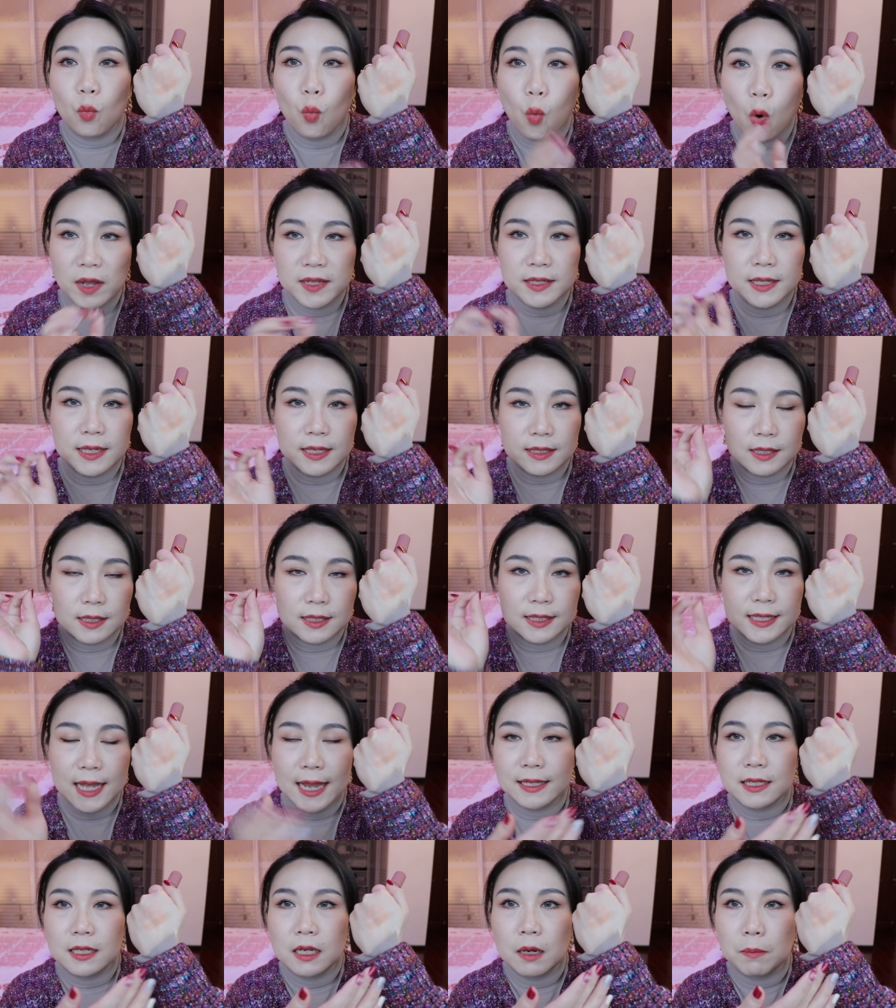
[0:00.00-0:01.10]
once it's
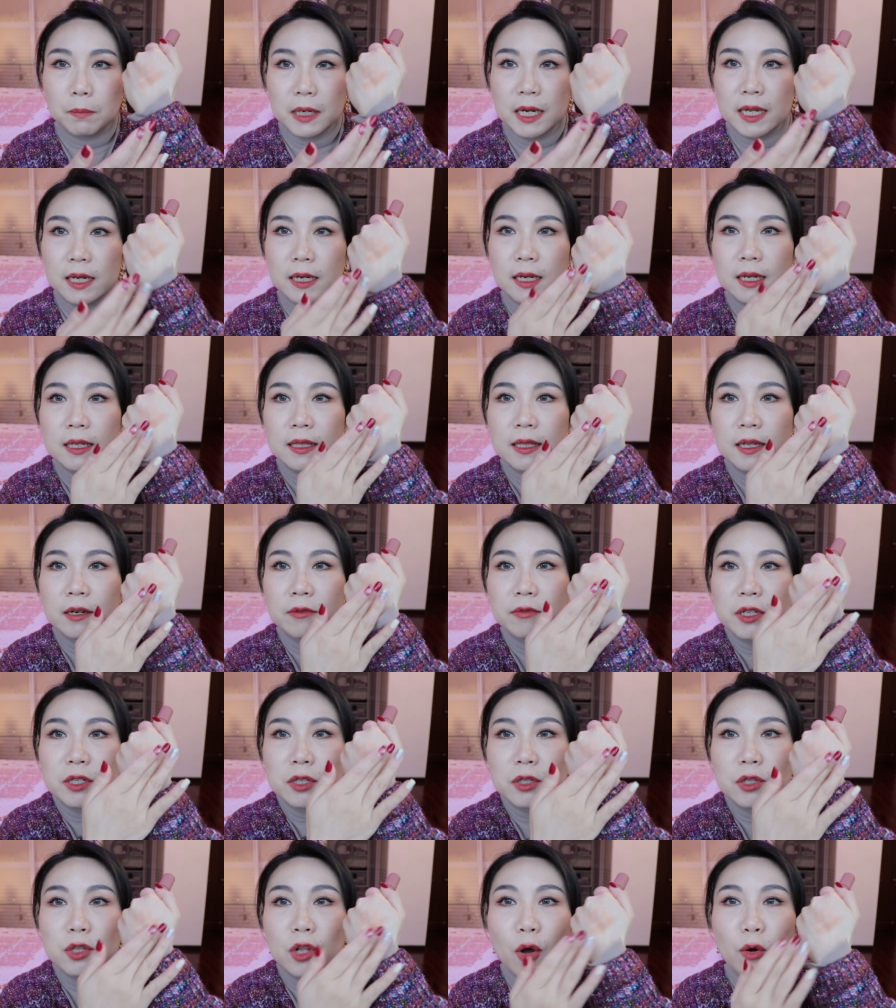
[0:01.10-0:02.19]
set completely, there
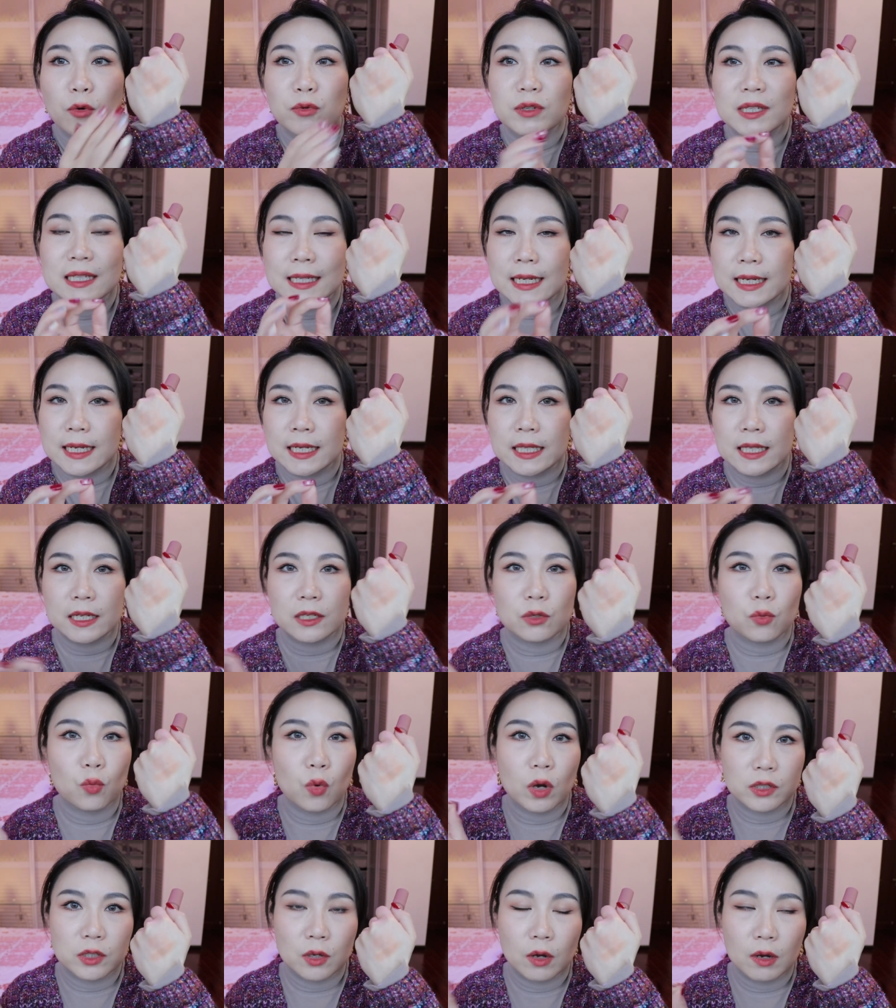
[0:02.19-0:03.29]
is no stickiness
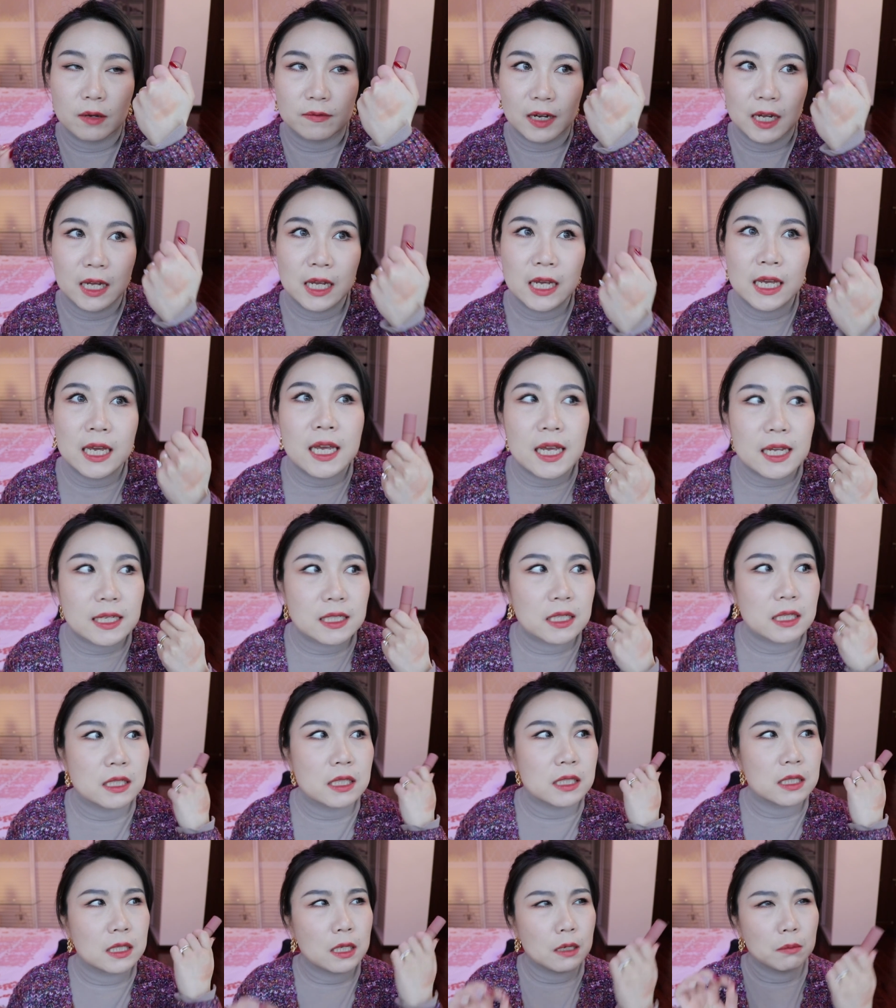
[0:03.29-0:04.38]
whatsoever. It's
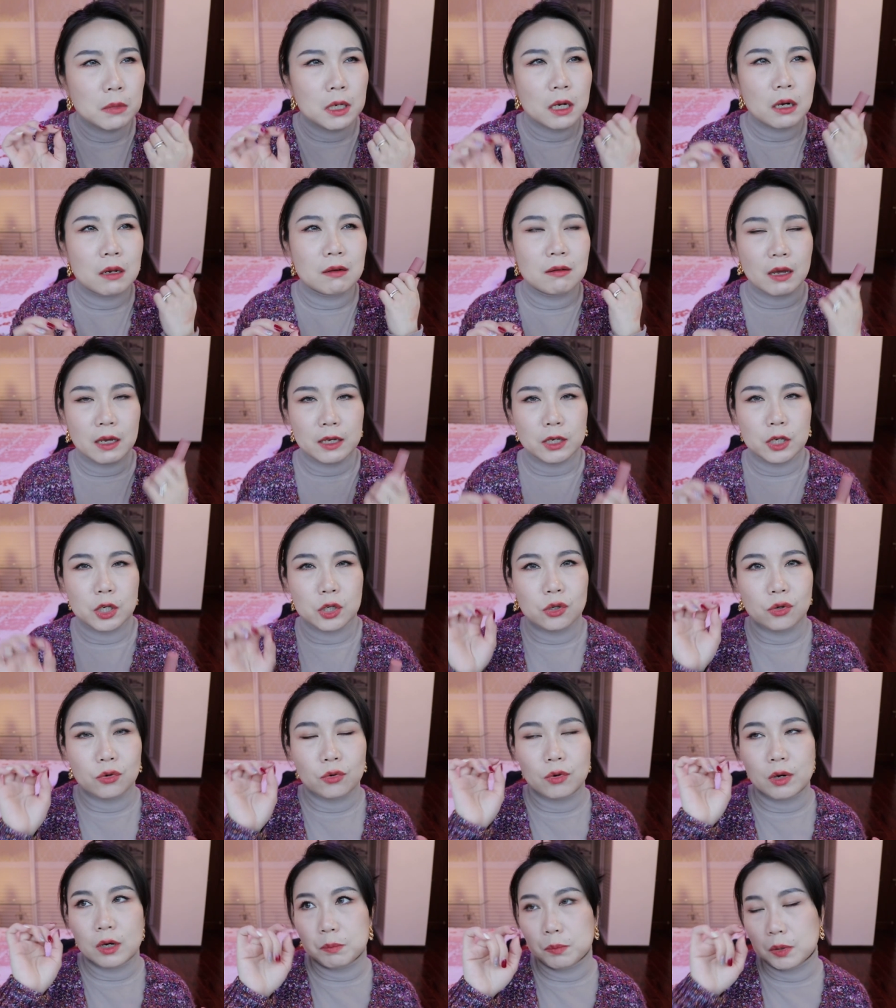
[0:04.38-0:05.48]
just similar like
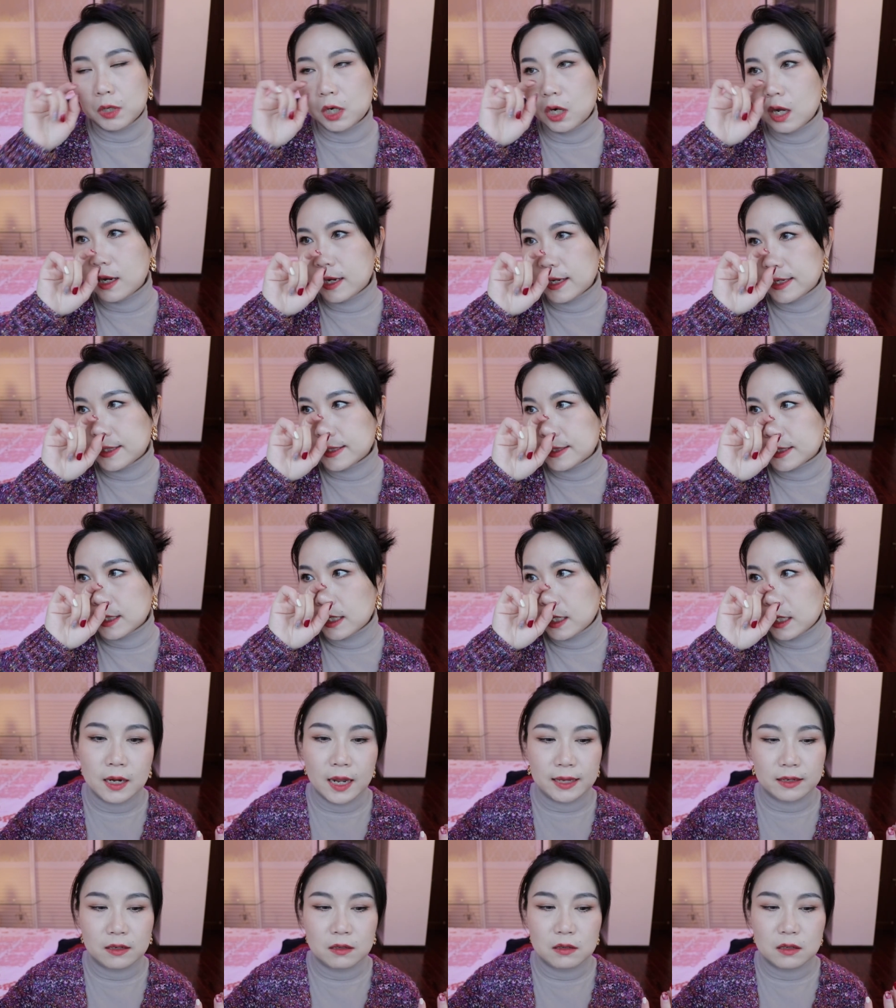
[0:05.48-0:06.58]
you applied
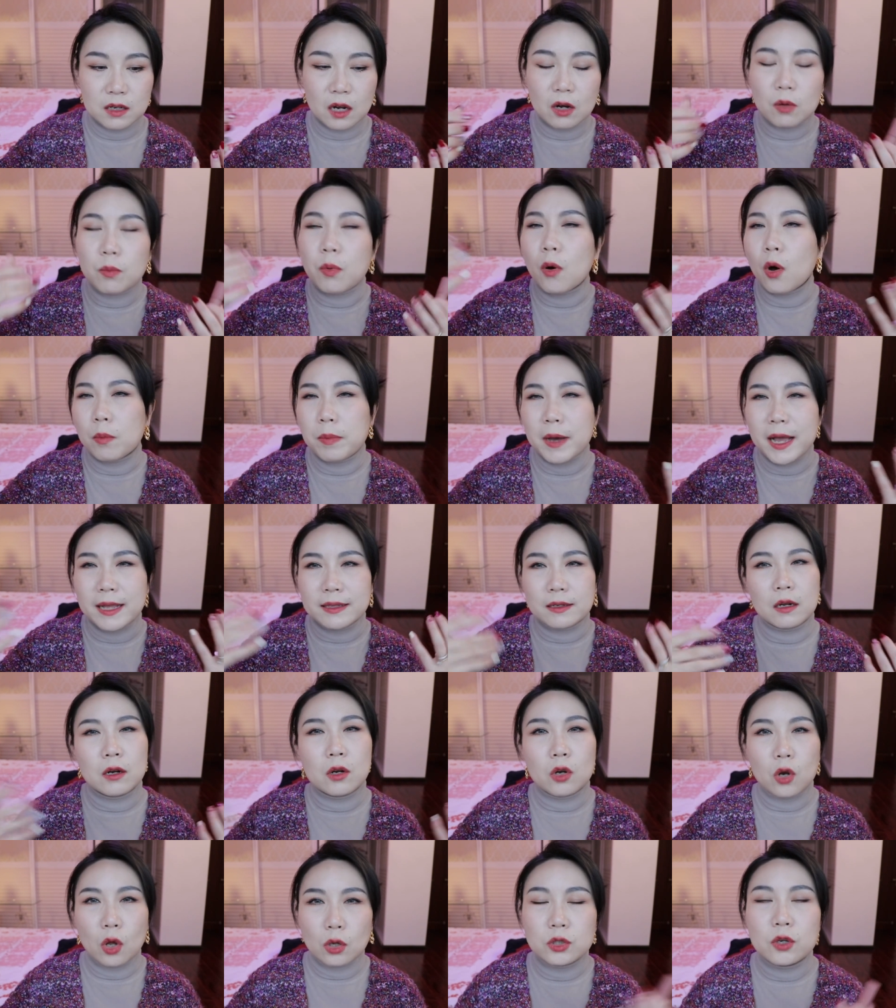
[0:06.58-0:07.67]
like Colourpop and a
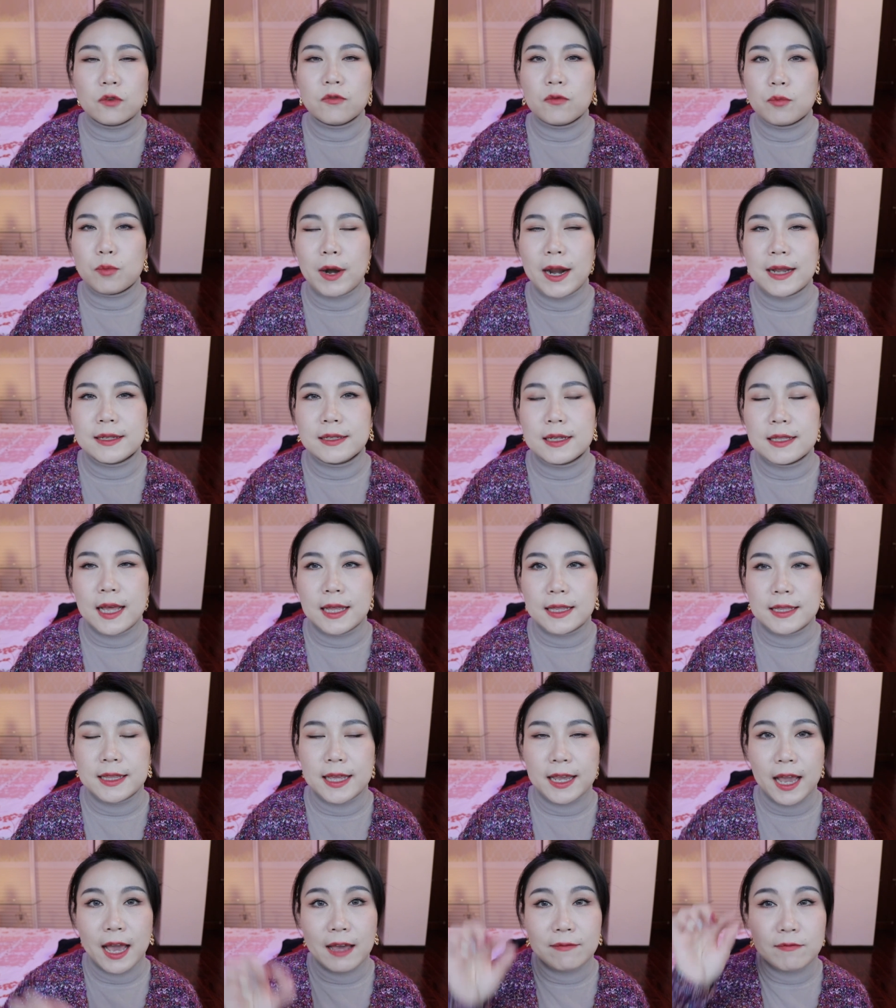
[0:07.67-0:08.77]
lot of brand that
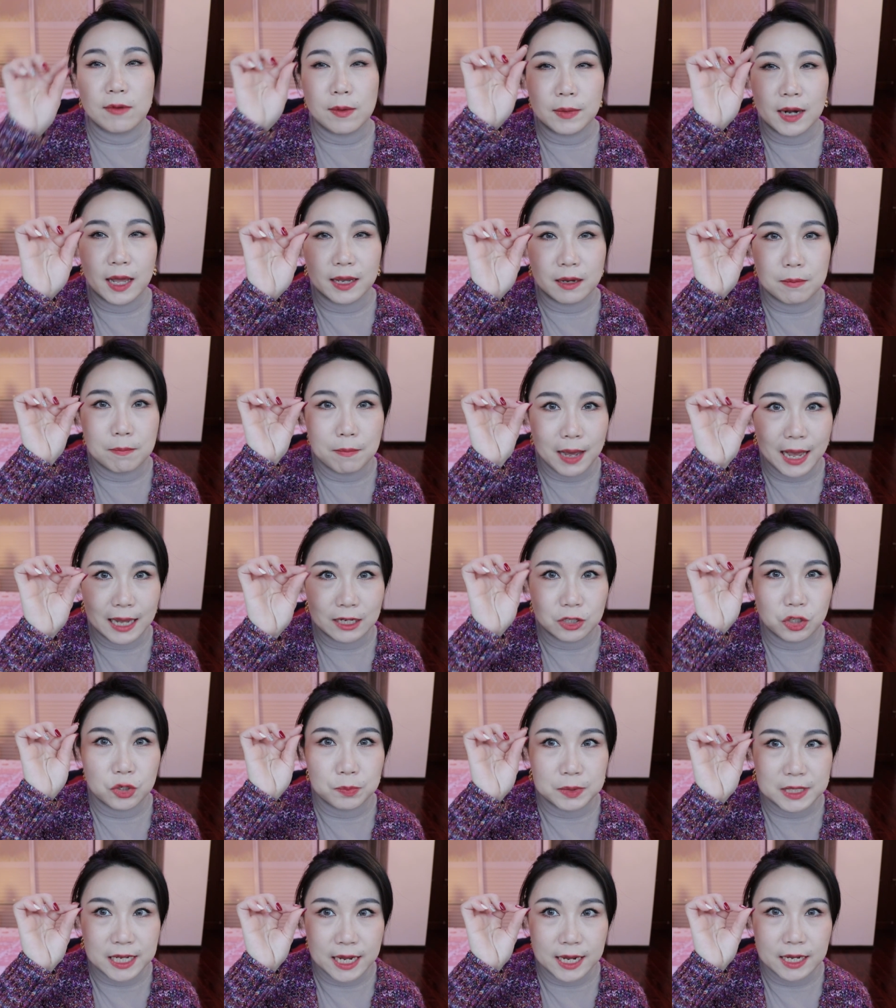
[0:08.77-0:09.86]
they have um, like mashed
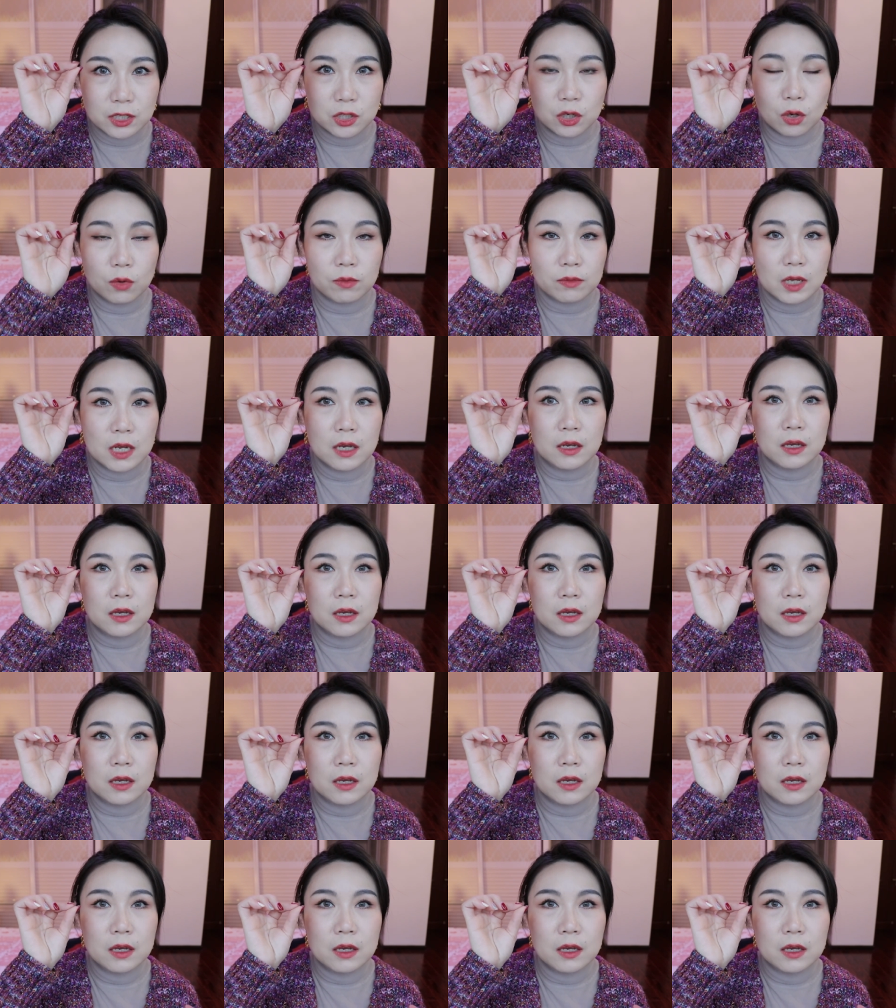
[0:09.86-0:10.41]
potato,